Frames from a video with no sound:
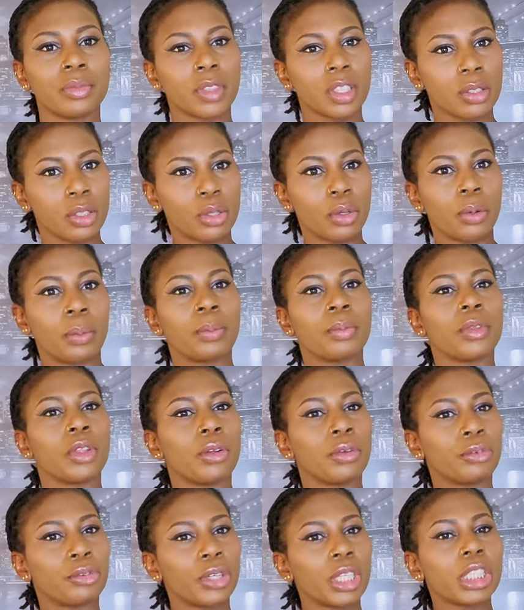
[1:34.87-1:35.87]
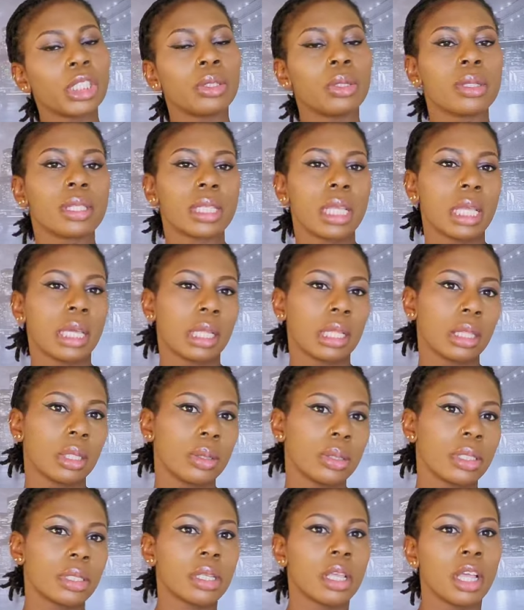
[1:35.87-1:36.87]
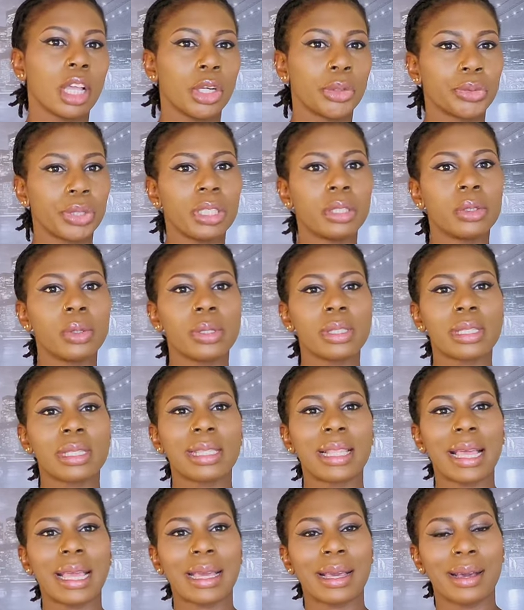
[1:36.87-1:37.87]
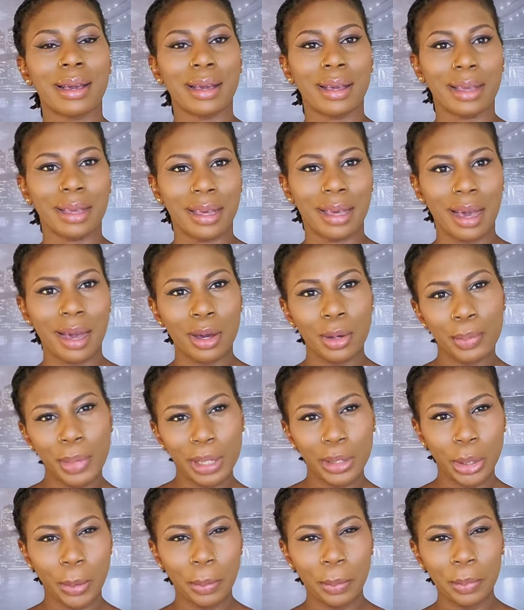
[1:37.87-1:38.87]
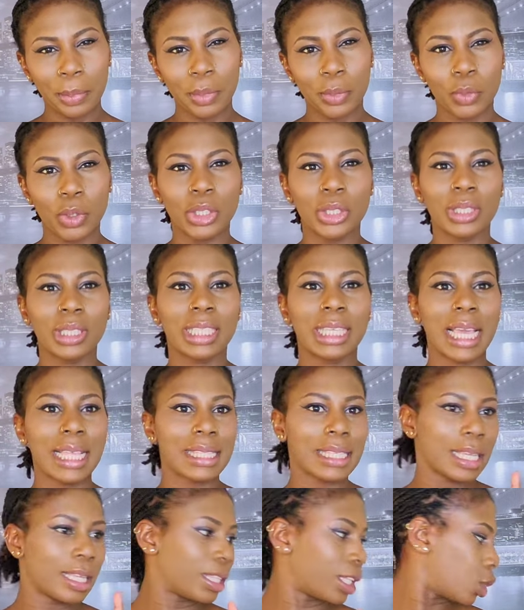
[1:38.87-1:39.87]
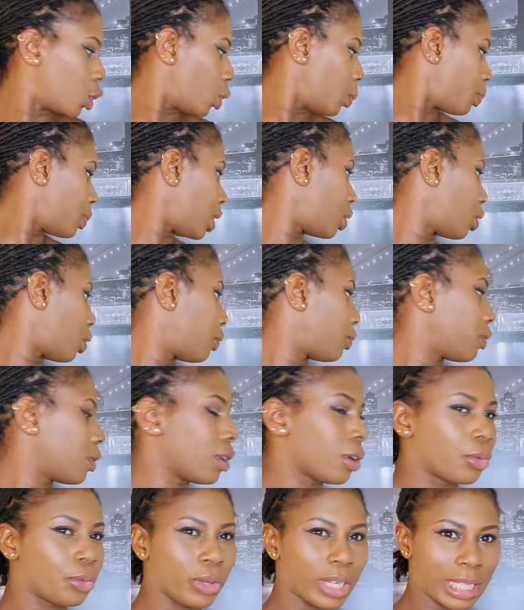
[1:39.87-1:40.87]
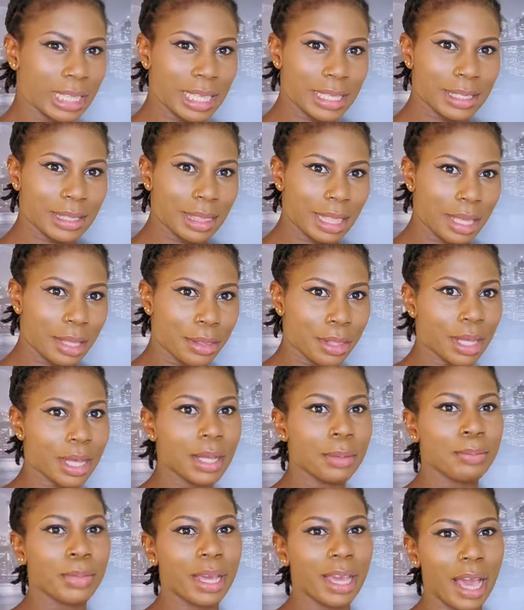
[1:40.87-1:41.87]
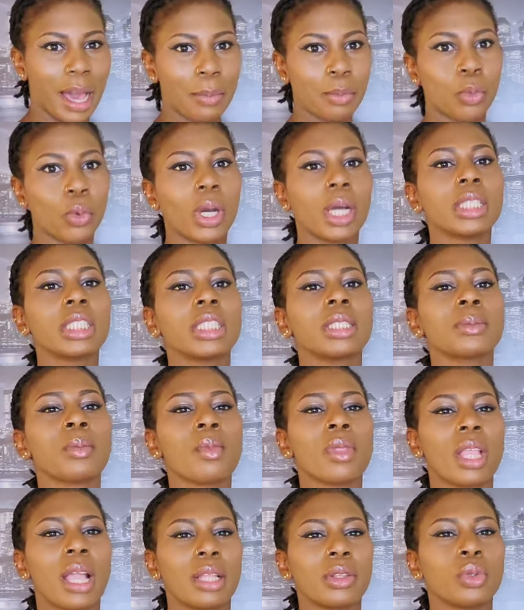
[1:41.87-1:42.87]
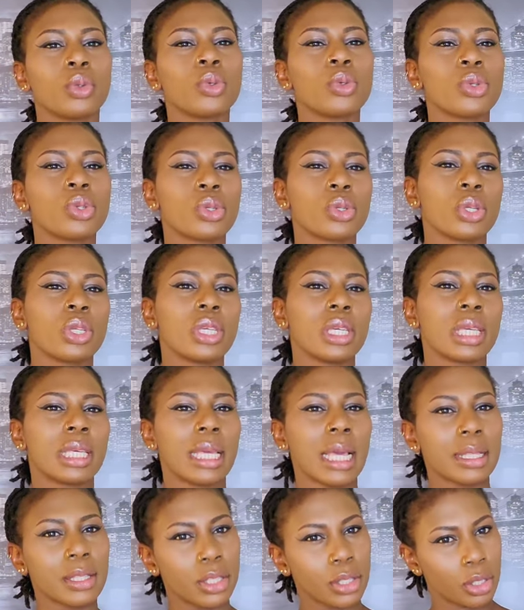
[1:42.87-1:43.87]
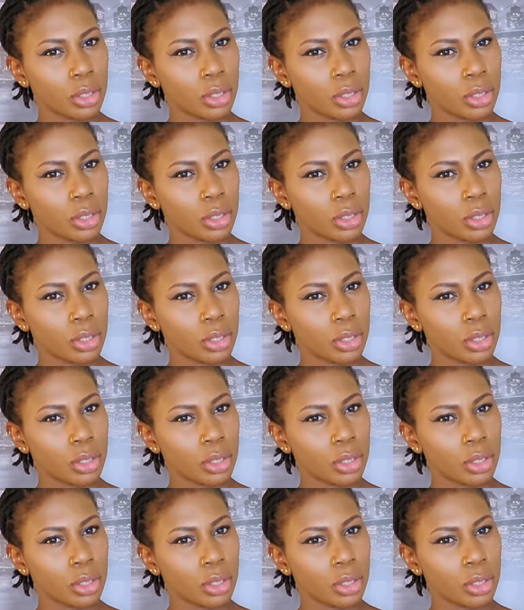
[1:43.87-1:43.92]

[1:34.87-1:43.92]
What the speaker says: So, fresh notes include green notes like galbanum, which you get in the opening of Reckless Leather by Armoire, and also you get